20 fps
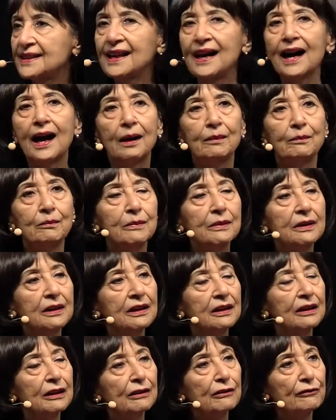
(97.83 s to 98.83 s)
come
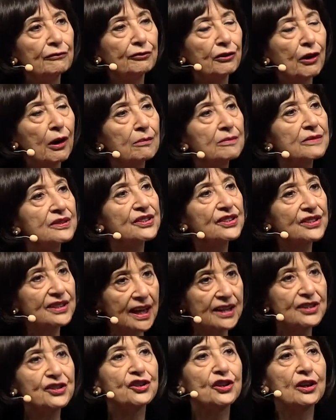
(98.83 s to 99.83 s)
from
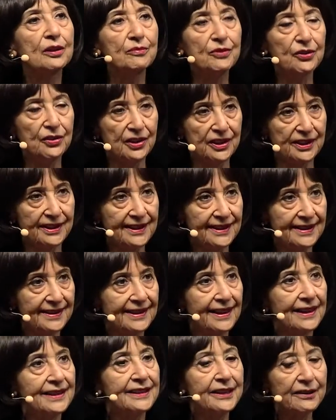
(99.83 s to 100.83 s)
such communities.
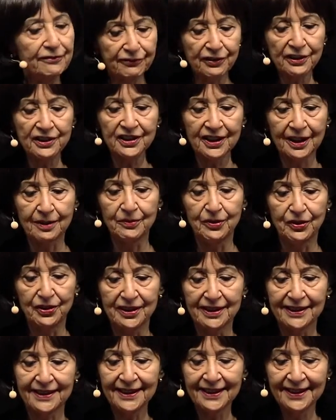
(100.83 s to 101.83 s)
They're different
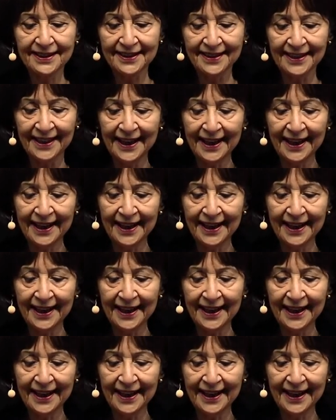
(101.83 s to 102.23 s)
communities.